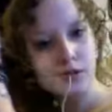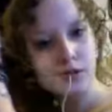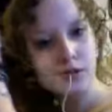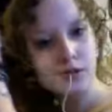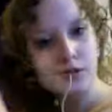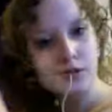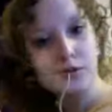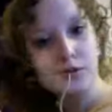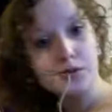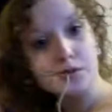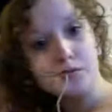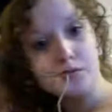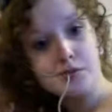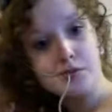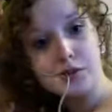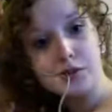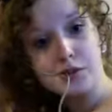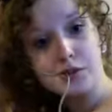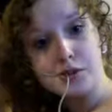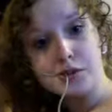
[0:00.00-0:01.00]
you
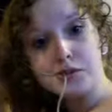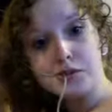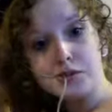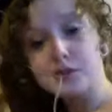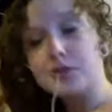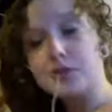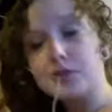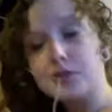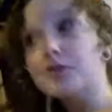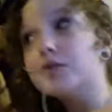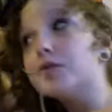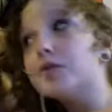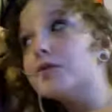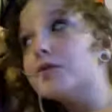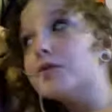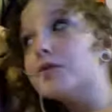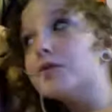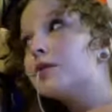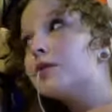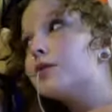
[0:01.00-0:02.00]
simply really
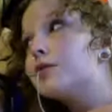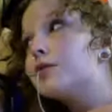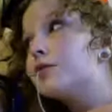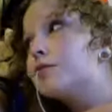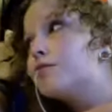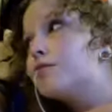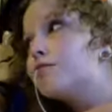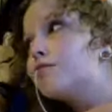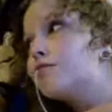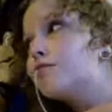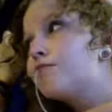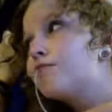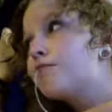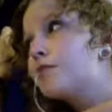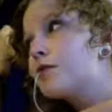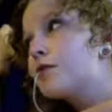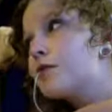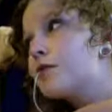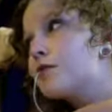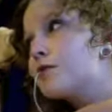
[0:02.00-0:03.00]
just
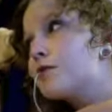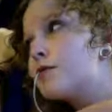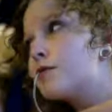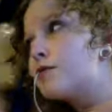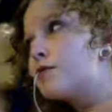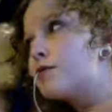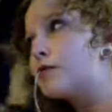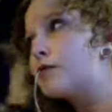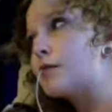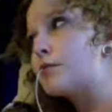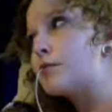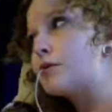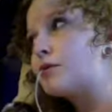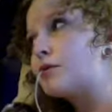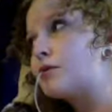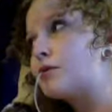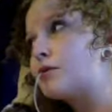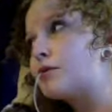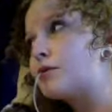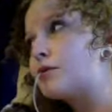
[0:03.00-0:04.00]
wrap it
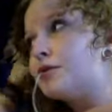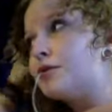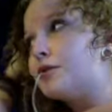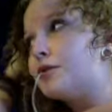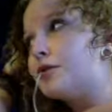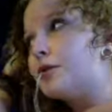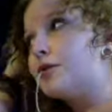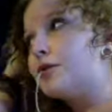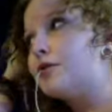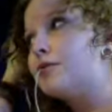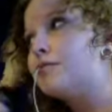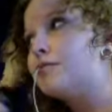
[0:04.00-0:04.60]
around your dread.